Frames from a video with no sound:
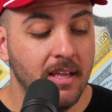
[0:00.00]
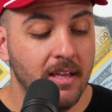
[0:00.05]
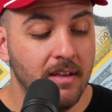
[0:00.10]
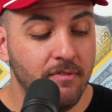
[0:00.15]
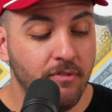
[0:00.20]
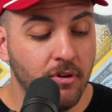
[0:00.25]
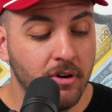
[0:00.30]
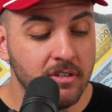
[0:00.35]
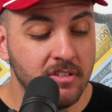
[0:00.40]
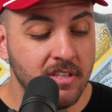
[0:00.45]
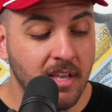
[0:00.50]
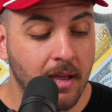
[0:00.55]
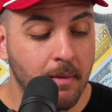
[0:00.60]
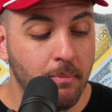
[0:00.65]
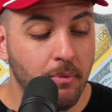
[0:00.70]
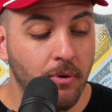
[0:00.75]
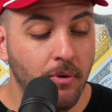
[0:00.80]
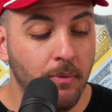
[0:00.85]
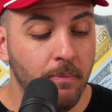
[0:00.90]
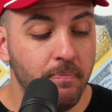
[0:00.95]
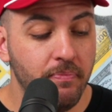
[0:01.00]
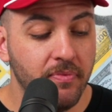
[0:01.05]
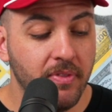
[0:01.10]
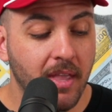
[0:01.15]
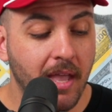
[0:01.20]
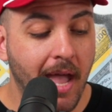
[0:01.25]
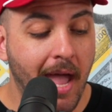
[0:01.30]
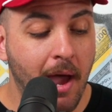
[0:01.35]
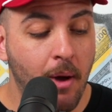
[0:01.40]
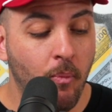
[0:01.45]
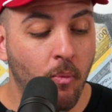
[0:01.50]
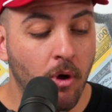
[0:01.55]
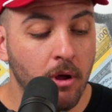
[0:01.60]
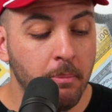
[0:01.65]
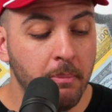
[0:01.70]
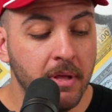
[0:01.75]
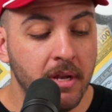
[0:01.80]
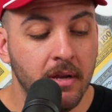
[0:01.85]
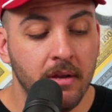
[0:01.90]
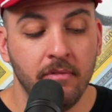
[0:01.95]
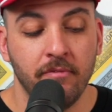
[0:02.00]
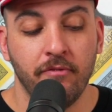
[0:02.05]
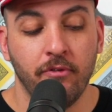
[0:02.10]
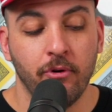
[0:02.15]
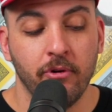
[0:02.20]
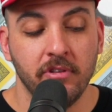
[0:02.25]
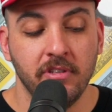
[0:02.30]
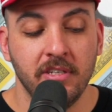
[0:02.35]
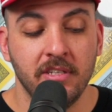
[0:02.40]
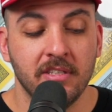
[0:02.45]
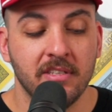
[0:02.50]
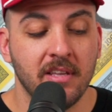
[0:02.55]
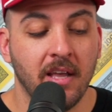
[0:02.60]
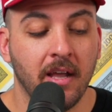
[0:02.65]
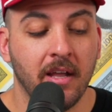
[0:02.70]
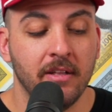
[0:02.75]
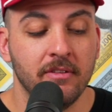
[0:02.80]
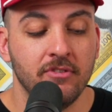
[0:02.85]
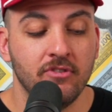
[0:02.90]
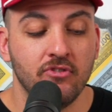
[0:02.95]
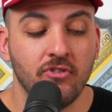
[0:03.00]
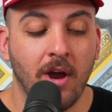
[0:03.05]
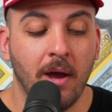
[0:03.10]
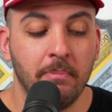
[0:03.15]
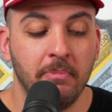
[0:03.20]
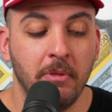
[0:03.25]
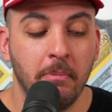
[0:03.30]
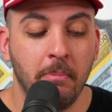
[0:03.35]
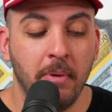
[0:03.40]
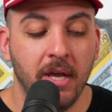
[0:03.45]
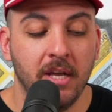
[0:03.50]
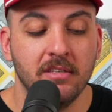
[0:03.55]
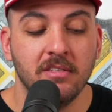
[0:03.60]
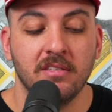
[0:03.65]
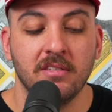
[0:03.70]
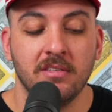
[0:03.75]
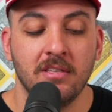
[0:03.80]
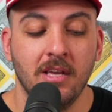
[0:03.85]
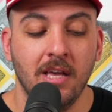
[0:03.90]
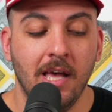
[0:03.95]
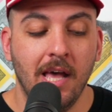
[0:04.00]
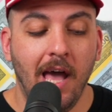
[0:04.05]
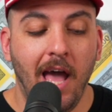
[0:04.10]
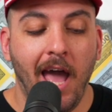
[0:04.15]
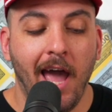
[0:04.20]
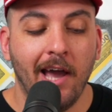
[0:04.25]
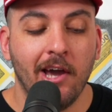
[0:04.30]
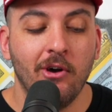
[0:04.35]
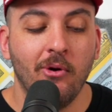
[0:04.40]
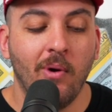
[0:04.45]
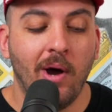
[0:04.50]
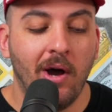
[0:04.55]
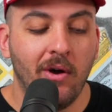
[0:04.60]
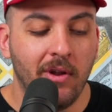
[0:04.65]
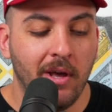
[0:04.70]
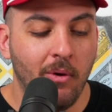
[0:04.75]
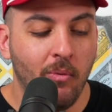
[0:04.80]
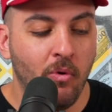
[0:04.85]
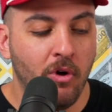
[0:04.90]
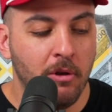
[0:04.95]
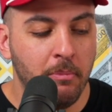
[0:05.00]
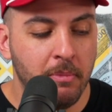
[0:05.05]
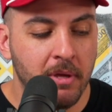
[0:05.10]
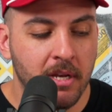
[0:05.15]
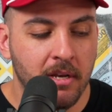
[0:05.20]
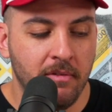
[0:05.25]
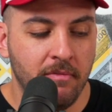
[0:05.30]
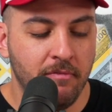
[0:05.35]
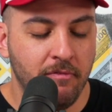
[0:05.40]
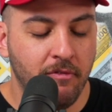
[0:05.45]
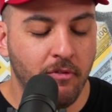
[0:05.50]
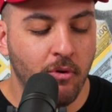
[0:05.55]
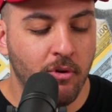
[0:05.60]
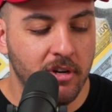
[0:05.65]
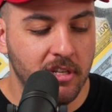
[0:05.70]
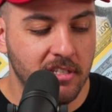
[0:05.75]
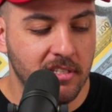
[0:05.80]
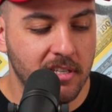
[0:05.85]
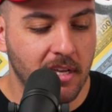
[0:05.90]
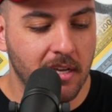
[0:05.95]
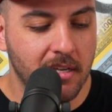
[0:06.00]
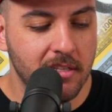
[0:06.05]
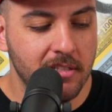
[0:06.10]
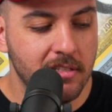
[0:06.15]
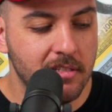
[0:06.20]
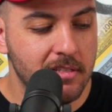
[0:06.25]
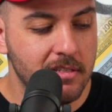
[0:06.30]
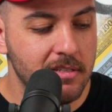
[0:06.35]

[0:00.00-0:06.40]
For example, at 1 minute and 14 seconds, drop the bass. Echo out at 1 minute and 40 seconds.